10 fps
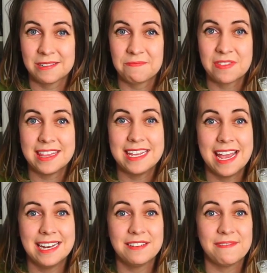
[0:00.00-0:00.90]
At the
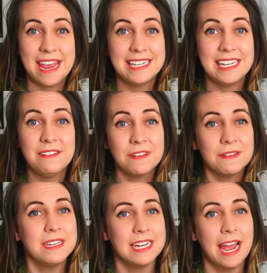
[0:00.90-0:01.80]
end of
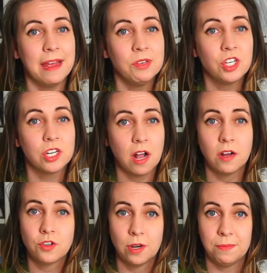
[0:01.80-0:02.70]
1859, the Chicago
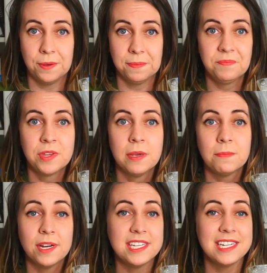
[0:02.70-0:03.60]
Tribune
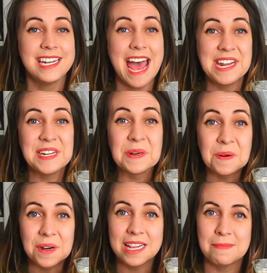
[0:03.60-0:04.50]
printed an
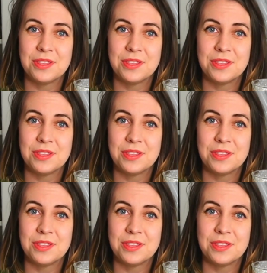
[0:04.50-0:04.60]
editorial about the